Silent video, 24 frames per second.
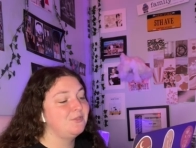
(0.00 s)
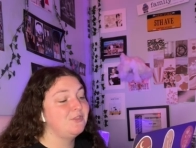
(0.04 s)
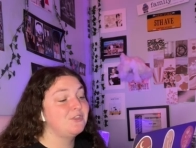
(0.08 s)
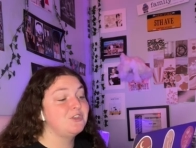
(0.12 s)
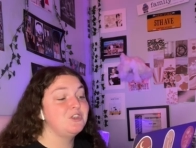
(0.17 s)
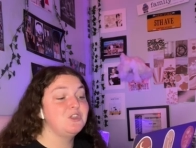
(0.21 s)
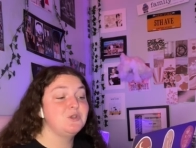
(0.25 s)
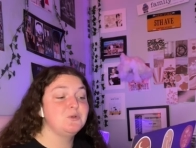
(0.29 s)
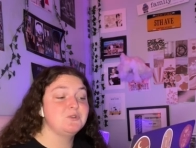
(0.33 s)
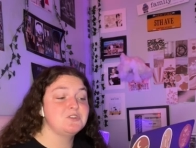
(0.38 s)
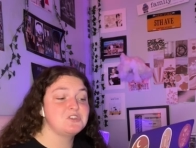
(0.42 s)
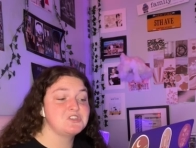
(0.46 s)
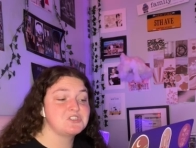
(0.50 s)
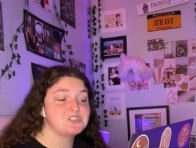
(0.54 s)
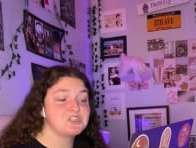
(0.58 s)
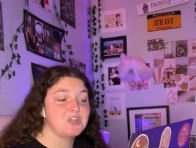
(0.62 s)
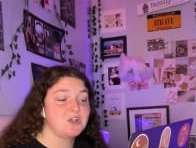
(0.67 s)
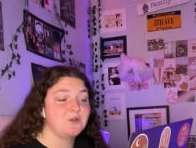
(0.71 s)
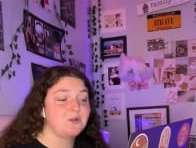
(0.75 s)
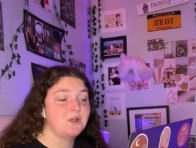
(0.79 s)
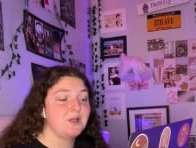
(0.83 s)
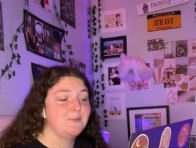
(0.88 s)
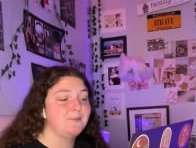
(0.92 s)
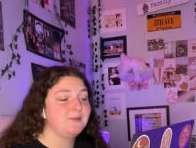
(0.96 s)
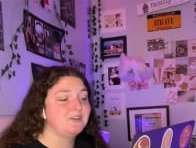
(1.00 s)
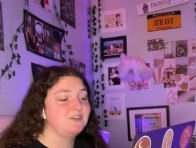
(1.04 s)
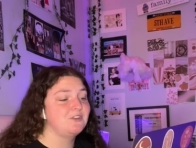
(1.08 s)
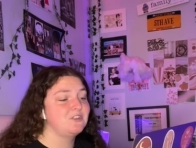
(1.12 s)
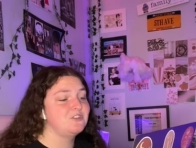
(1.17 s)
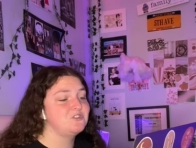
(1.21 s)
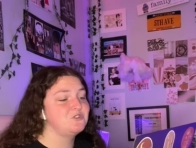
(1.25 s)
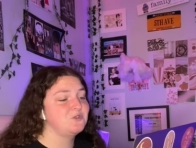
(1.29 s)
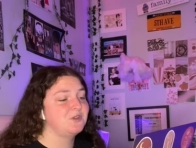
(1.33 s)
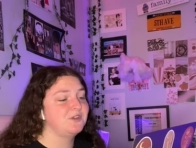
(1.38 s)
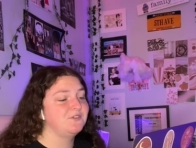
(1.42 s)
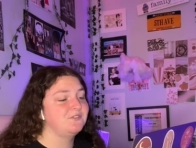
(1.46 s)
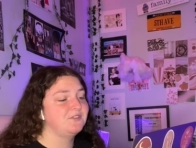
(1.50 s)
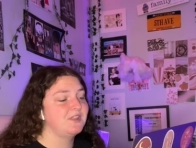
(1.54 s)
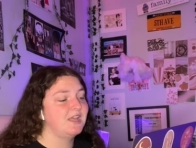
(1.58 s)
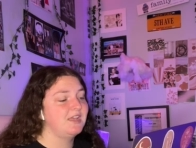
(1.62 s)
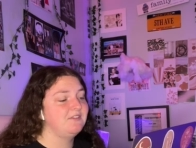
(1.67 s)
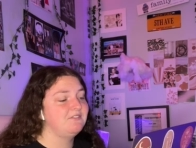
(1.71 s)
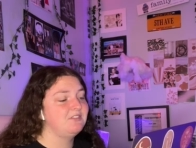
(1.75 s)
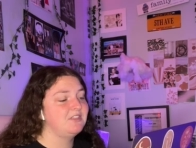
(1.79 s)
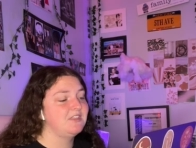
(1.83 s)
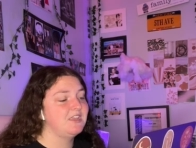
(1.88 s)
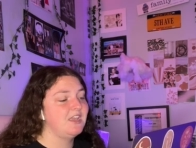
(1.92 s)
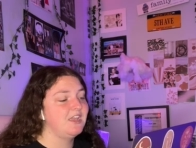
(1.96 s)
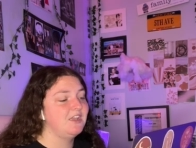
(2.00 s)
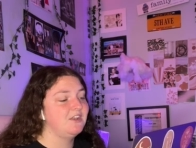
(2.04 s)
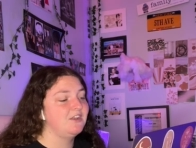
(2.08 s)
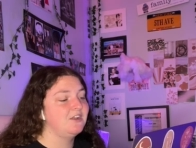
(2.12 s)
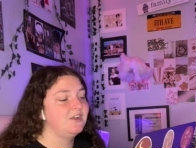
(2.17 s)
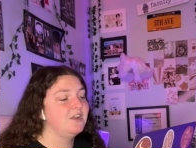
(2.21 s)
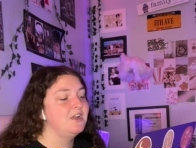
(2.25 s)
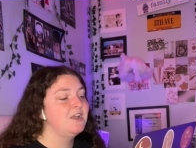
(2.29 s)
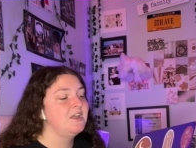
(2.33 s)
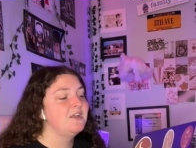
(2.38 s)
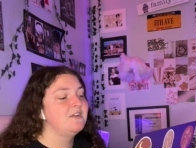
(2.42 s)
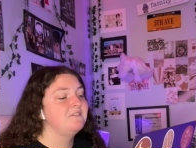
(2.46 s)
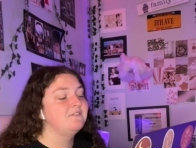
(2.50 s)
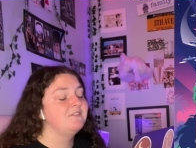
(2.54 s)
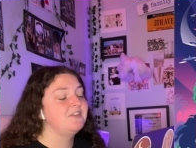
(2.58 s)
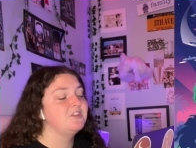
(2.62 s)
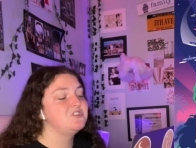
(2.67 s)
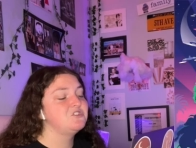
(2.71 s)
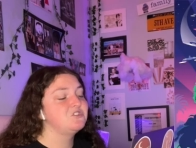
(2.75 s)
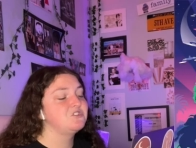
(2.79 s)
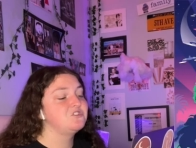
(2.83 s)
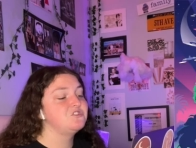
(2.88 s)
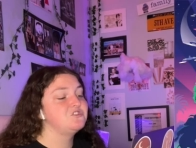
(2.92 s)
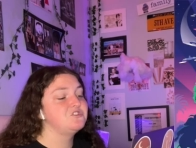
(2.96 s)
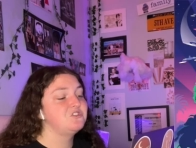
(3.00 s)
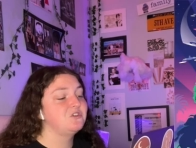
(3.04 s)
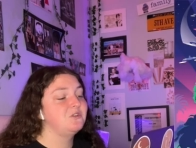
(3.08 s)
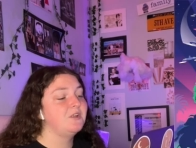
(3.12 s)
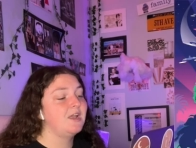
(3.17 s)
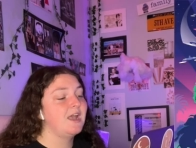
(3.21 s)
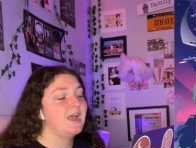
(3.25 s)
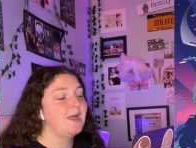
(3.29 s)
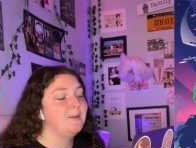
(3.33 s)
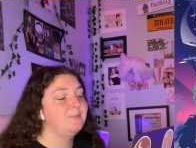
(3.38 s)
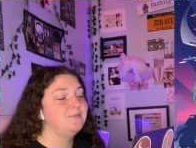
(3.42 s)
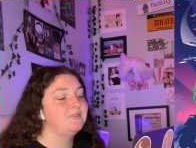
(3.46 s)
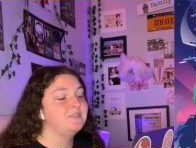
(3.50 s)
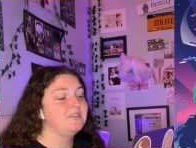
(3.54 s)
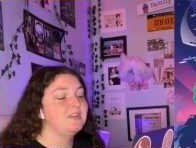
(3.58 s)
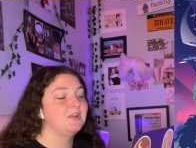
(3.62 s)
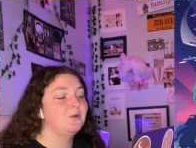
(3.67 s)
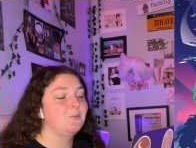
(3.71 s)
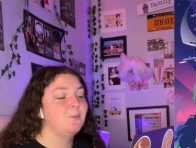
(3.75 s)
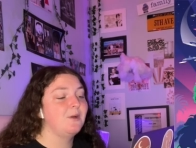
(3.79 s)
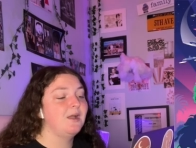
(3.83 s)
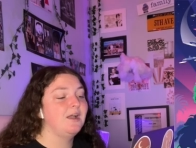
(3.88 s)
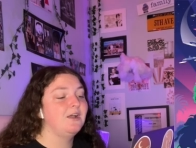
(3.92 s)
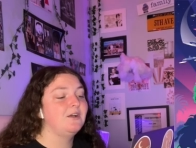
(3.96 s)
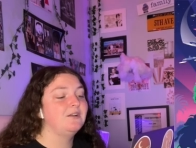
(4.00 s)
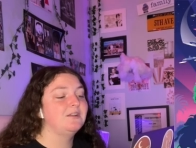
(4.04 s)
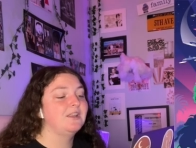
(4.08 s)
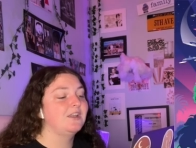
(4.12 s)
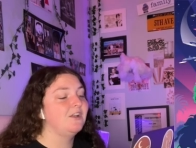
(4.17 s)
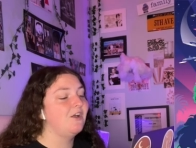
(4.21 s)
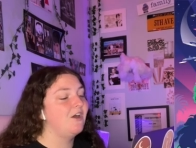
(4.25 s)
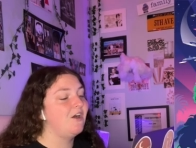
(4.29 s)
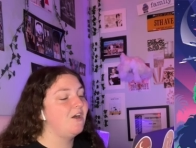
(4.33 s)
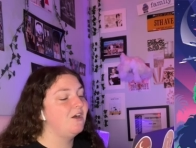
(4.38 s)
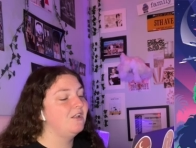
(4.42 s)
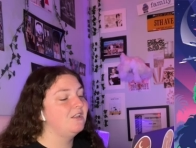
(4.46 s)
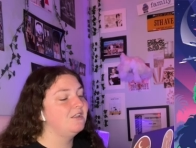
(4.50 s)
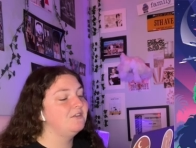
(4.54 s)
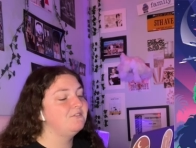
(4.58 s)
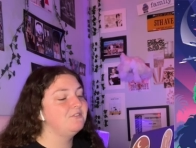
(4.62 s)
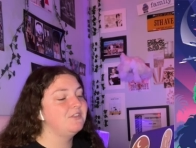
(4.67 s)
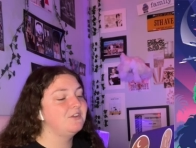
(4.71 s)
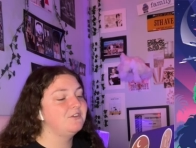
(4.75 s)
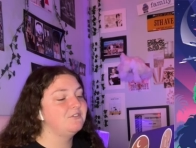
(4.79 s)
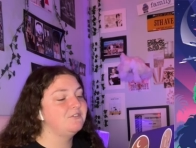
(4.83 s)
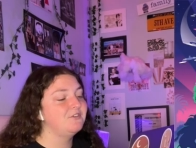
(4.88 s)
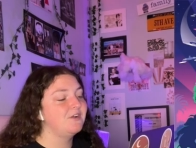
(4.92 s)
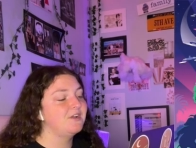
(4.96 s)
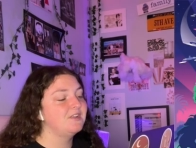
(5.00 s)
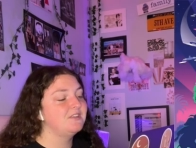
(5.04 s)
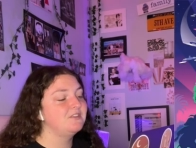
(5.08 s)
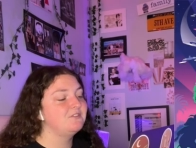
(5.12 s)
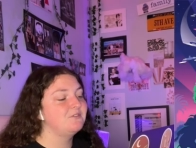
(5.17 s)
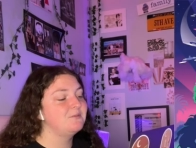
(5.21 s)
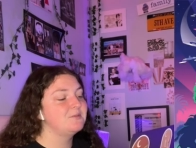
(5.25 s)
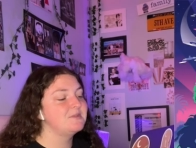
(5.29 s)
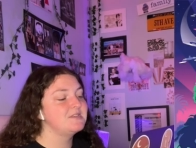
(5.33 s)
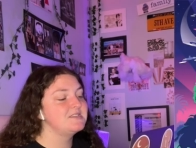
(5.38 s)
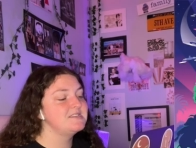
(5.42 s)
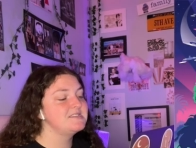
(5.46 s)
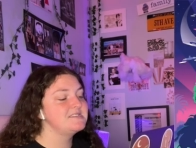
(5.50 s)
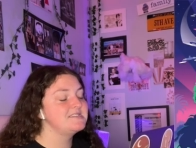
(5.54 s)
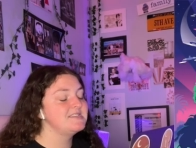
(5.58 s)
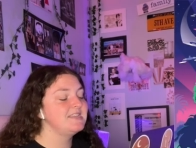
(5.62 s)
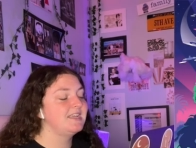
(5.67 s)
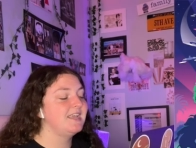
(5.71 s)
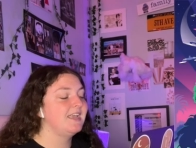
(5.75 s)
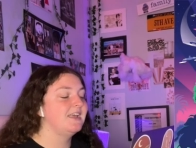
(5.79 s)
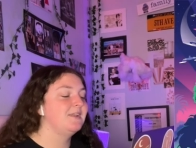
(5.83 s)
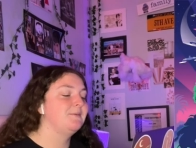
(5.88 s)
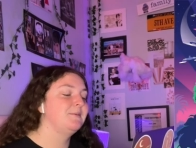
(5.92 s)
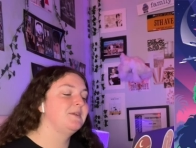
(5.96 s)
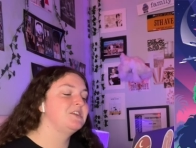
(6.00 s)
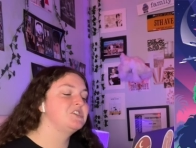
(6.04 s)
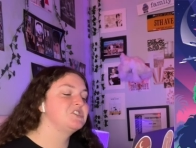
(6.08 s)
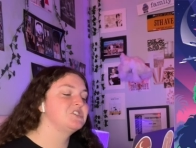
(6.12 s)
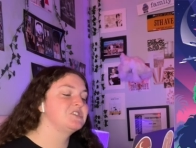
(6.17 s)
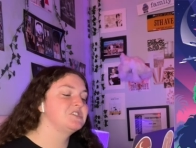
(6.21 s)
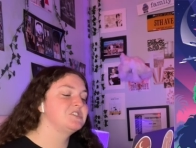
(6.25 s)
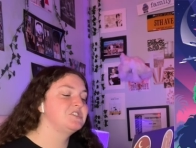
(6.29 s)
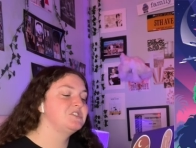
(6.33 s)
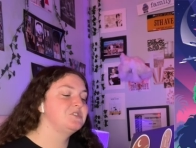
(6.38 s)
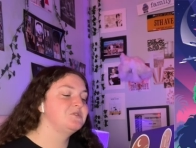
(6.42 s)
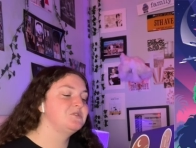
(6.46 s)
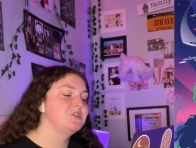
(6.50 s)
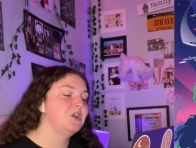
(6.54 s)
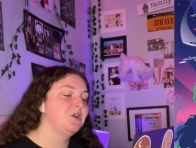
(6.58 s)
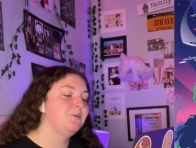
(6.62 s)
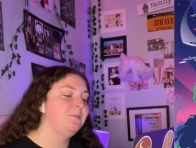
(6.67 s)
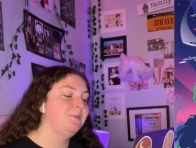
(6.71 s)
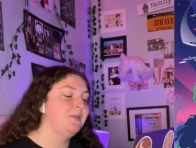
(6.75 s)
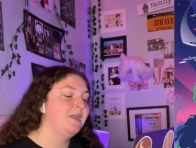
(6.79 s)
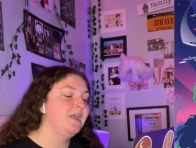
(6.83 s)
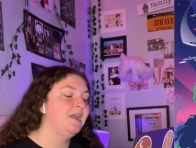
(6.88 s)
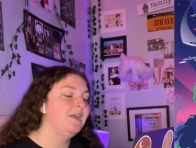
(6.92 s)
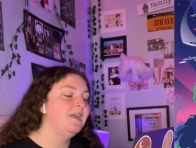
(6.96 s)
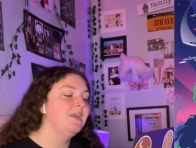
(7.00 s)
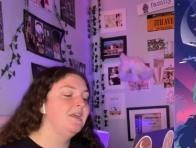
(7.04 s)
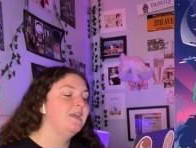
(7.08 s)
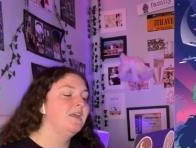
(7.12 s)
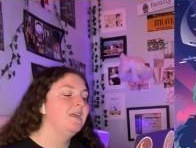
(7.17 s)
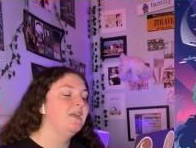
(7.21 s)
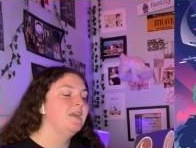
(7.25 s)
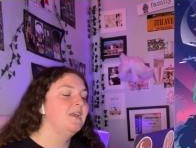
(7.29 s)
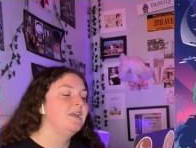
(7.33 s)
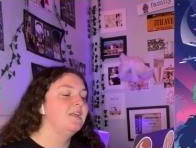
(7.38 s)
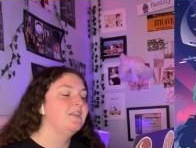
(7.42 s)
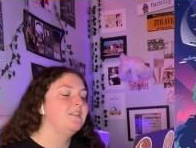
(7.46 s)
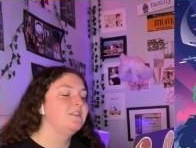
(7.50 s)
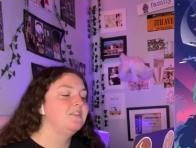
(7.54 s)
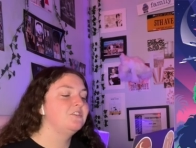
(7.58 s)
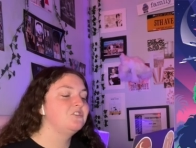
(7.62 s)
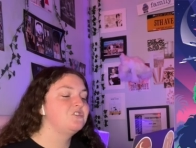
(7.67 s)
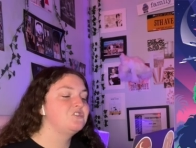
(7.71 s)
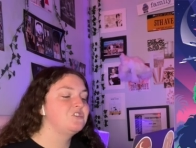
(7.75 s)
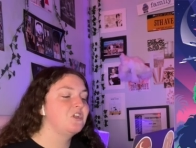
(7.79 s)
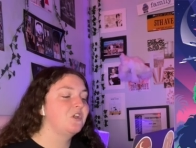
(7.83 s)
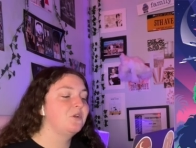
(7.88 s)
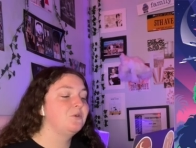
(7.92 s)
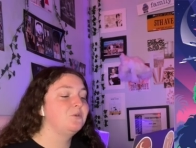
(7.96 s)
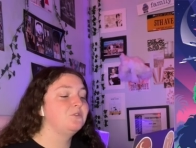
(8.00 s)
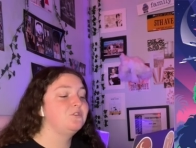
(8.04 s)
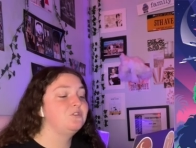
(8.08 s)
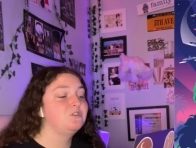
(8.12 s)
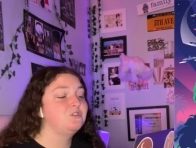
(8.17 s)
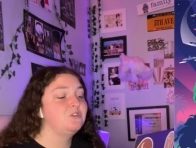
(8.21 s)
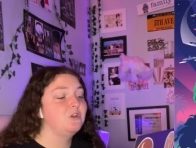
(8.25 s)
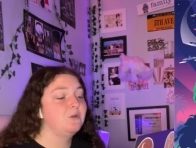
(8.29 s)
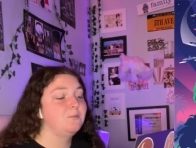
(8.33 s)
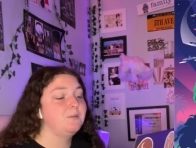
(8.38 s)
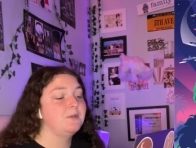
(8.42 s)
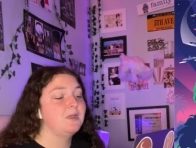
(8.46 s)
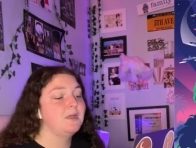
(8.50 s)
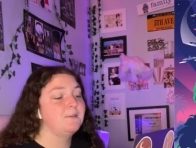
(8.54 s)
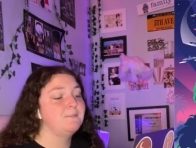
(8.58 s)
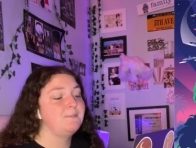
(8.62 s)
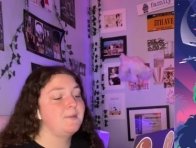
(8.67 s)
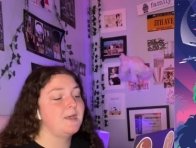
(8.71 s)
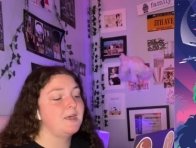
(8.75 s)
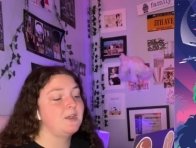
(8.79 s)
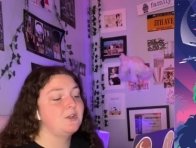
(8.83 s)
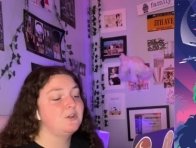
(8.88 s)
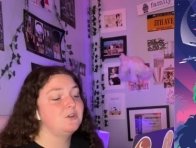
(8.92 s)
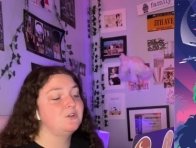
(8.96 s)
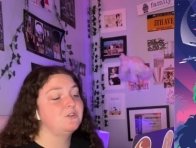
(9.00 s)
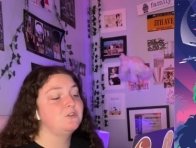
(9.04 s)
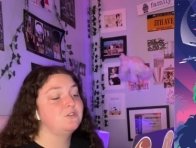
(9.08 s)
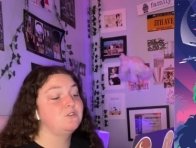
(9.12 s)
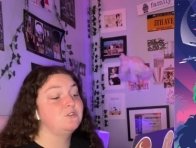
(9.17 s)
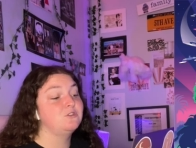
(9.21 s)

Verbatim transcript: The newest show coming to the Tree of Life Theater features Judy Hopps, Nick Wilde, and all of their friends from the Disney animation Zootopia. The show Zootopia Better